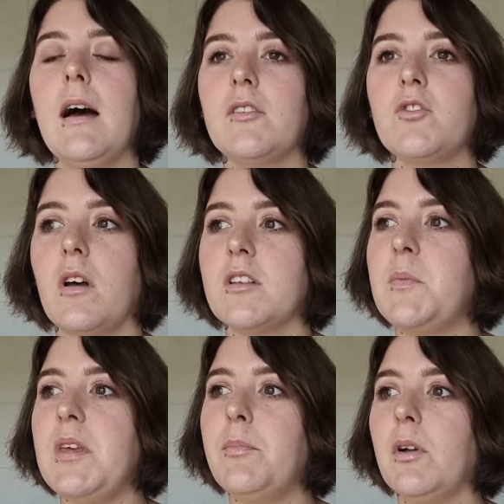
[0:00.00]
trans
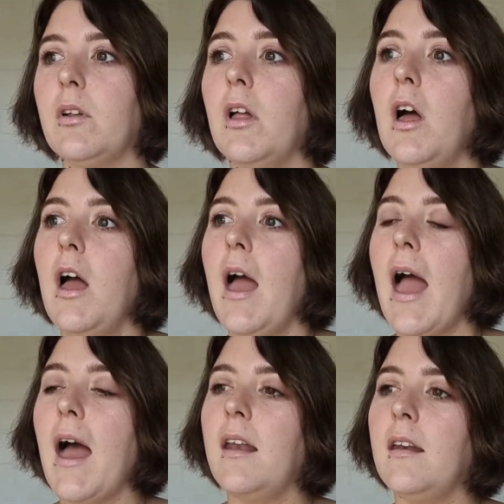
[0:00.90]
people.
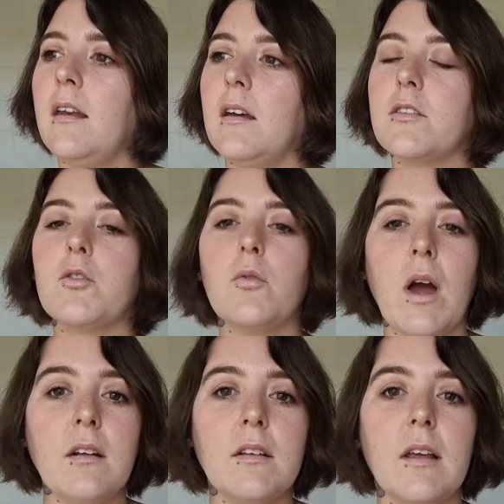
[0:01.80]
And
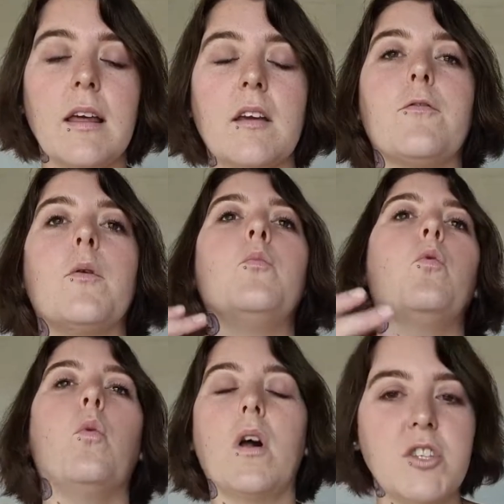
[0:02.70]
throughout, like,
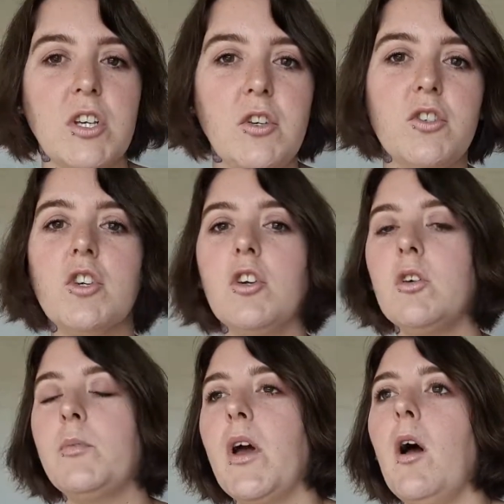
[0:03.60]
from watching
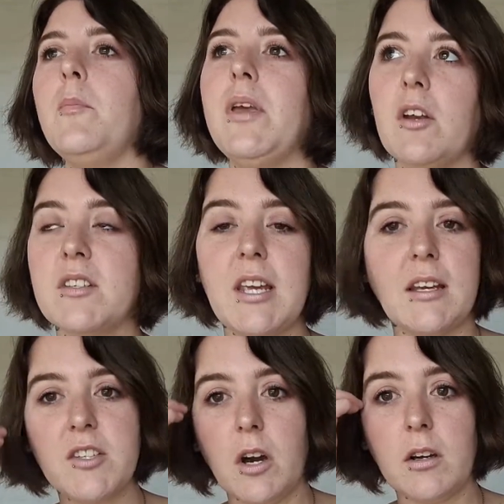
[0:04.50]
YouTube, being on
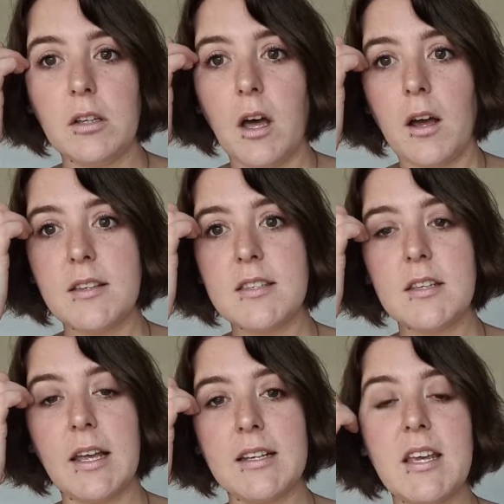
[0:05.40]
TikTok a lot,
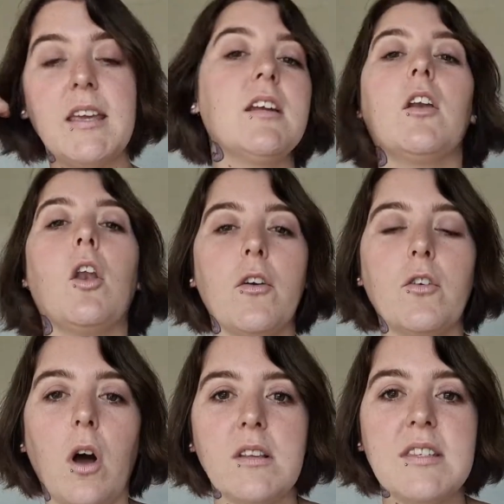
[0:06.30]
like taking in a lot
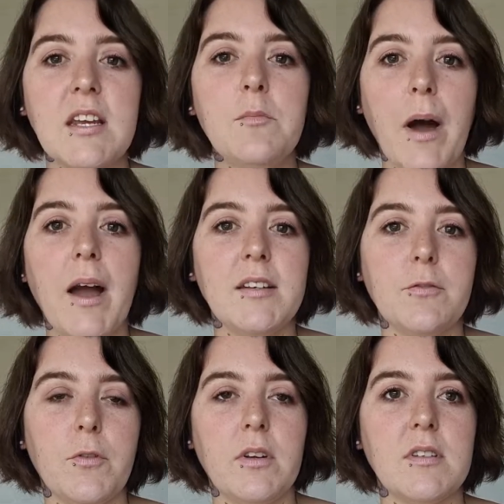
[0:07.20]
of content by
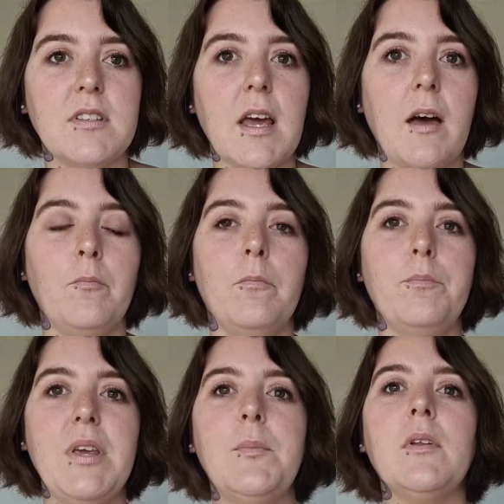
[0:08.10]
different
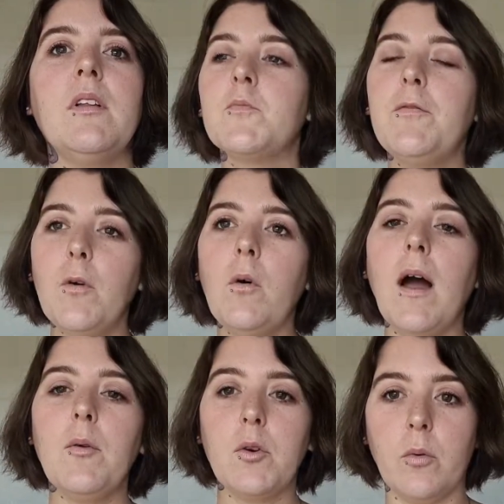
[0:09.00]
people. Because before,
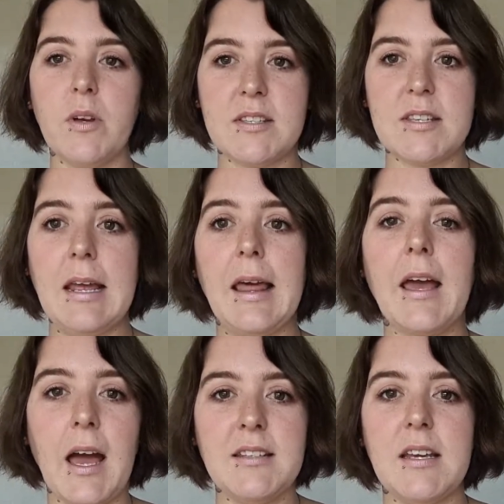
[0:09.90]
I would always say,
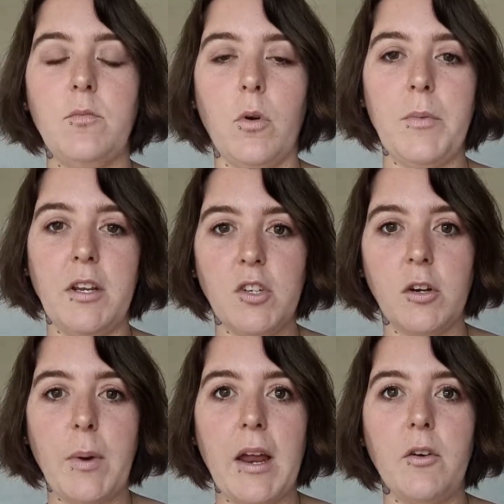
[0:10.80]
like, I date women and
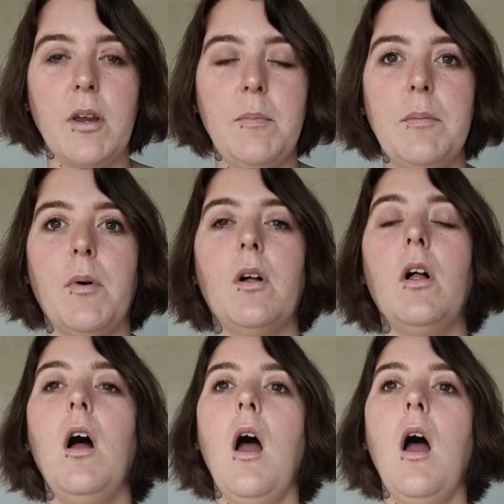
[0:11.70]
non-binary people.